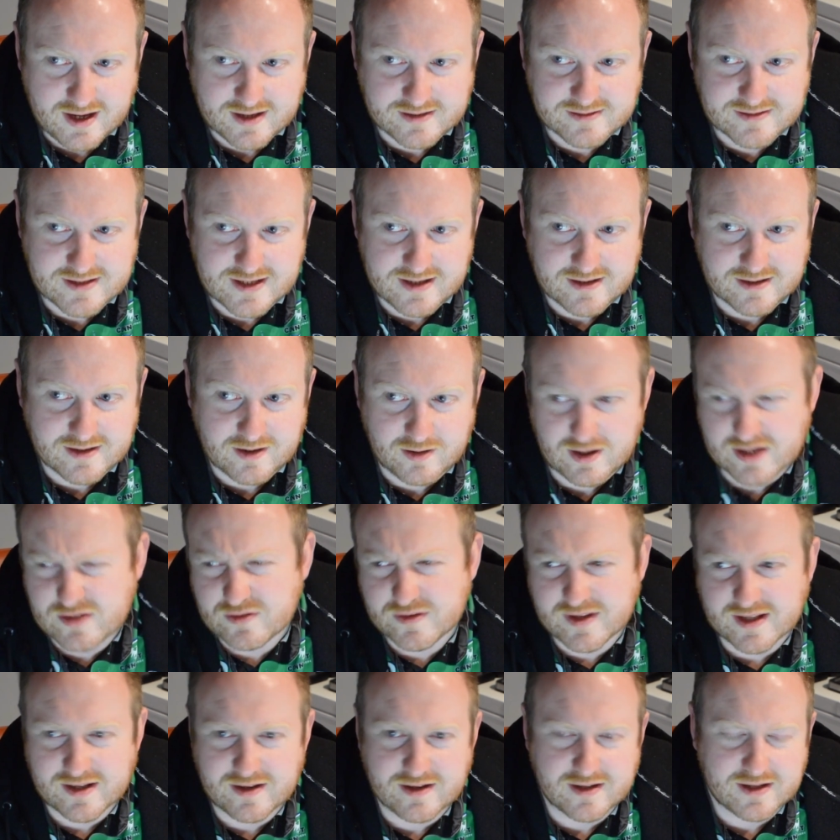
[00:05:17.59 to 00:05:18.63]
steel, I don't
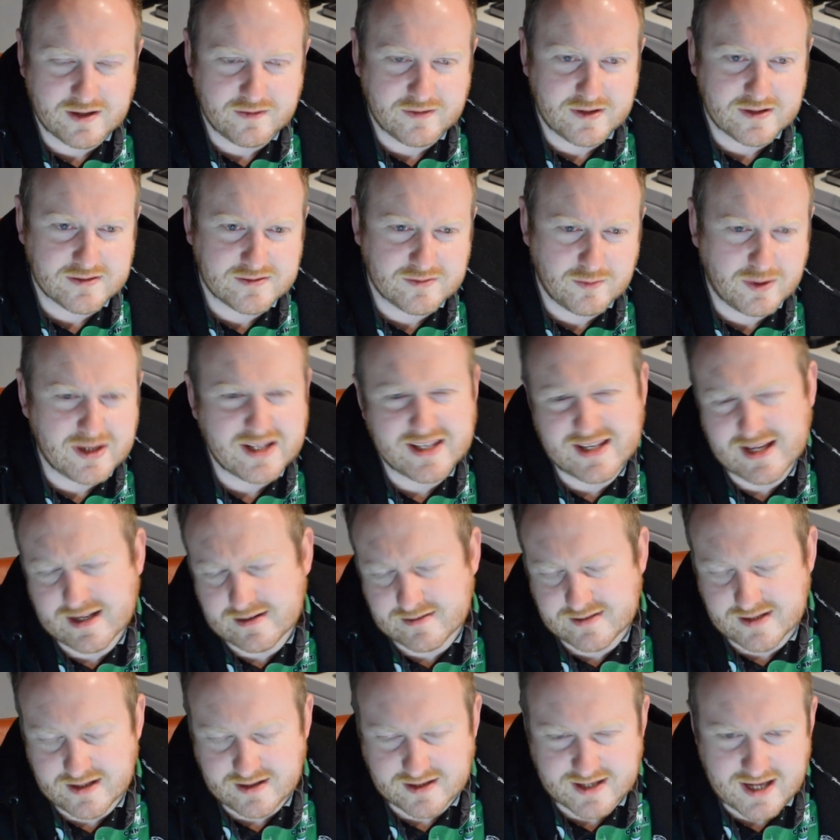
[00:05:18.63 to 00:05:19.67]
think they'll give you, well, you can get a
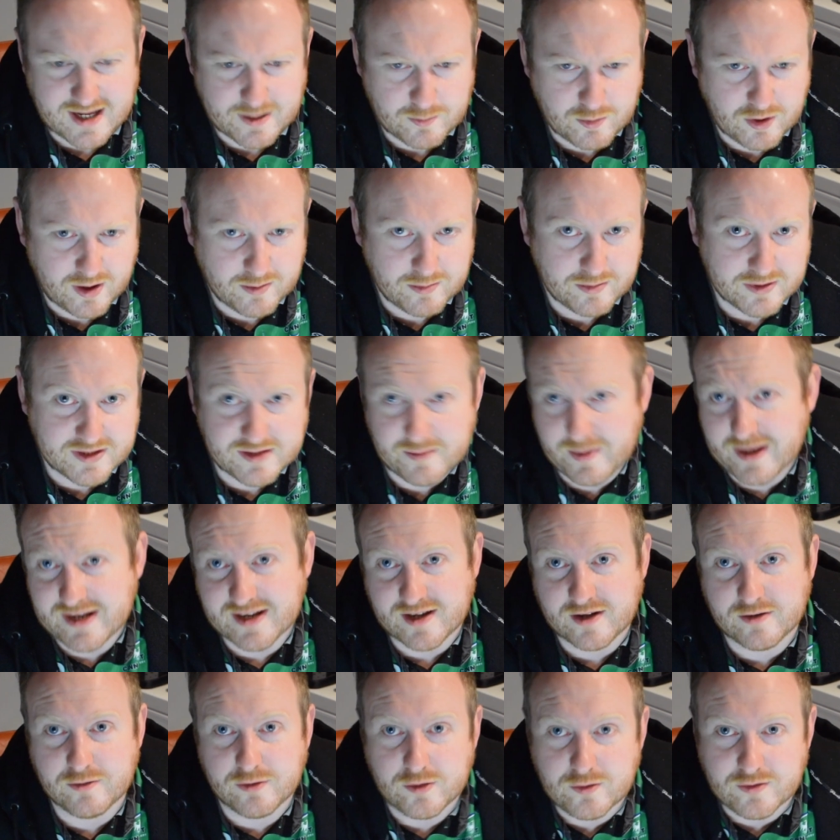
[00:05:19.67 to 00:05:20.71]
steel keg probably,
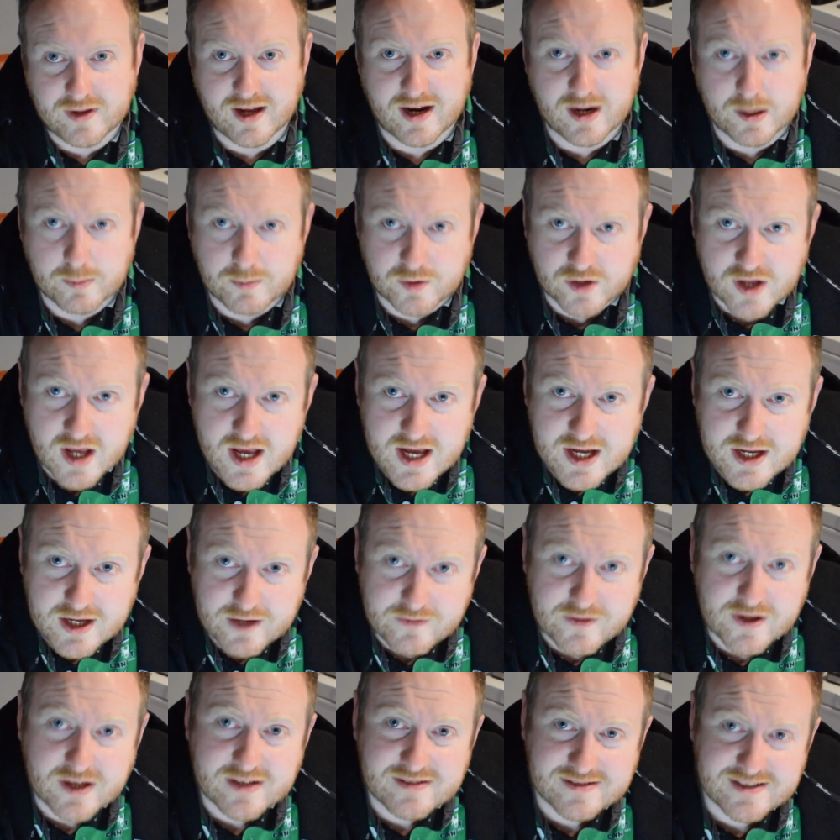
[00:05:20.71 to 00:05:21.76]
depending on who they are, but
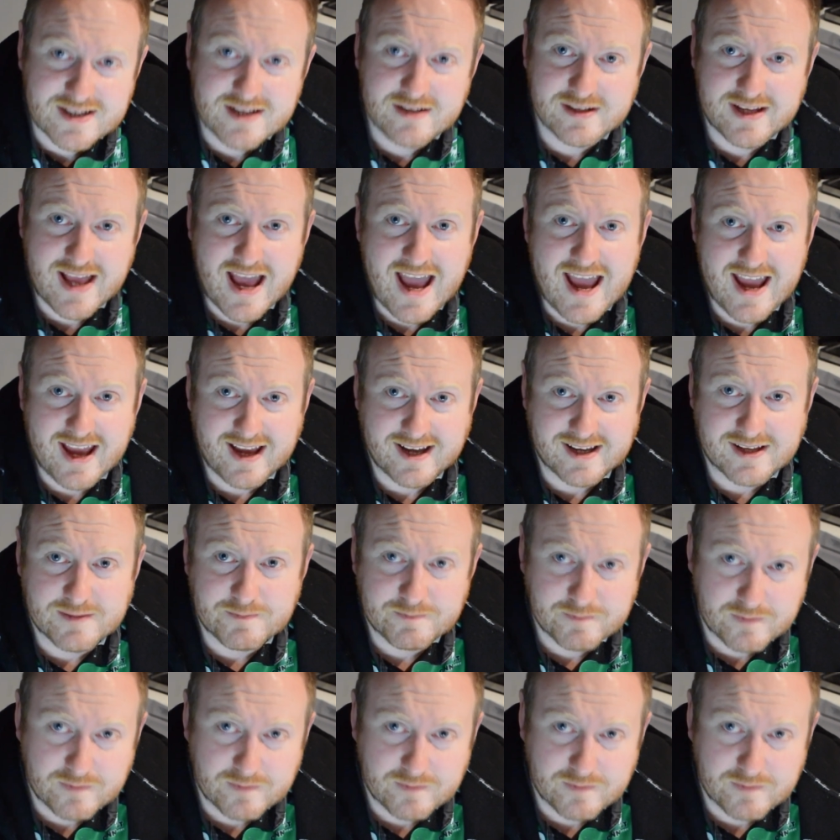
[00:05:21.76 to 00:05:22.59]
if you got a steel keg,